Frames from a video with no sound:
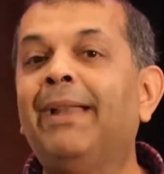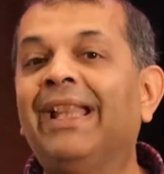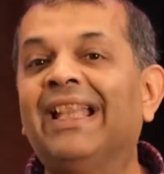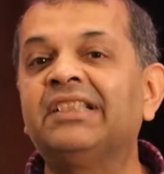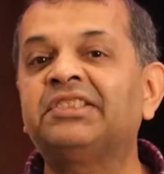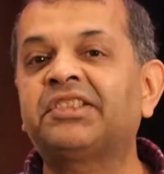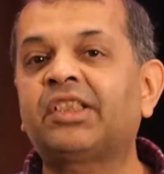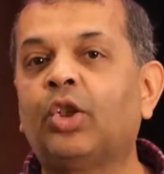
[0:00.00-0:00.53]

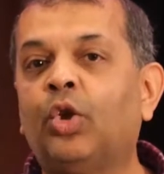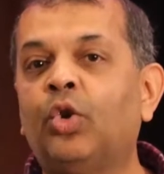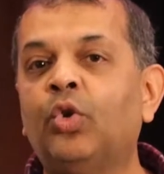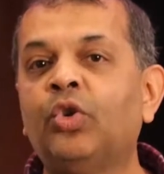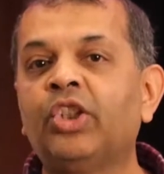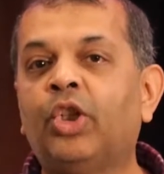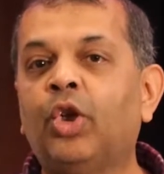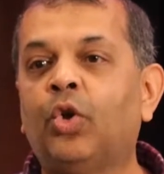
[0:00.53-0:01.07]
biggest
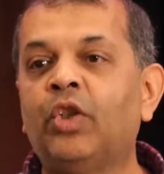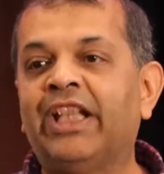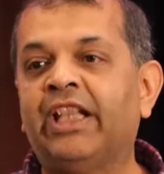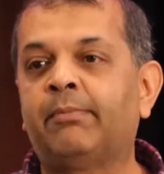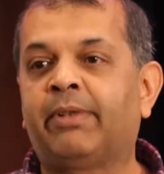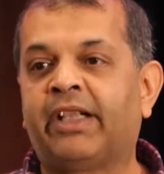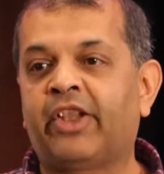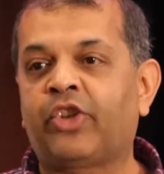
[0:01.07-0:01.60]
own goal
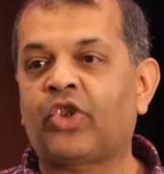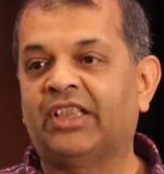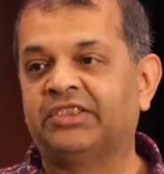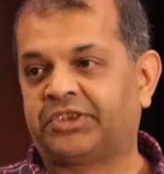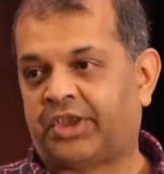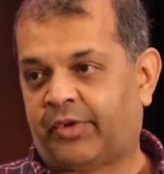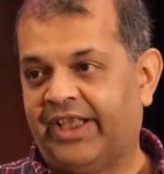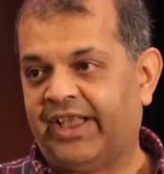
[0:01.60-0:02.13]
in British
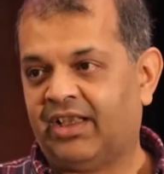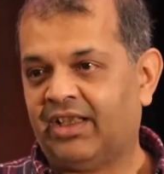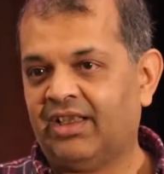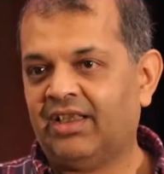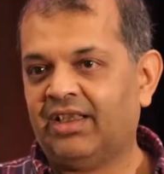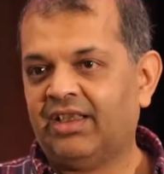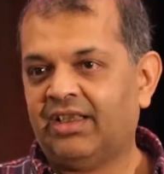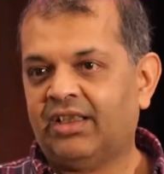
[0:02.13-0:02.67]
history,
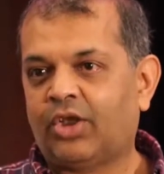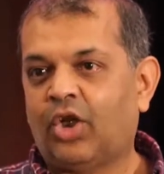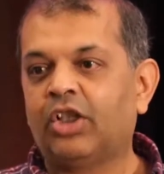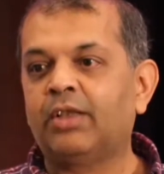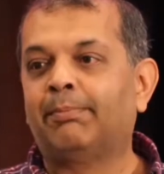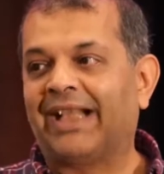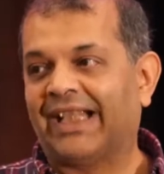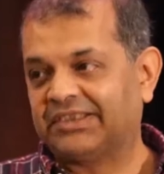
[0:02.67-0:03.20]

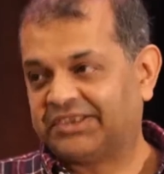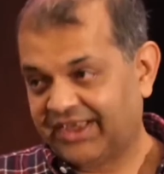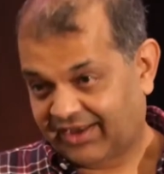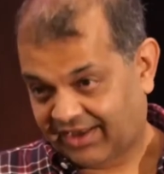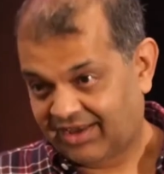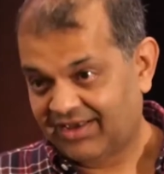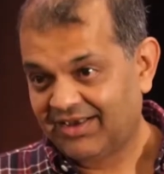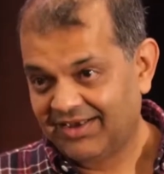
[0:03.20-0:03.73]
called Brexit.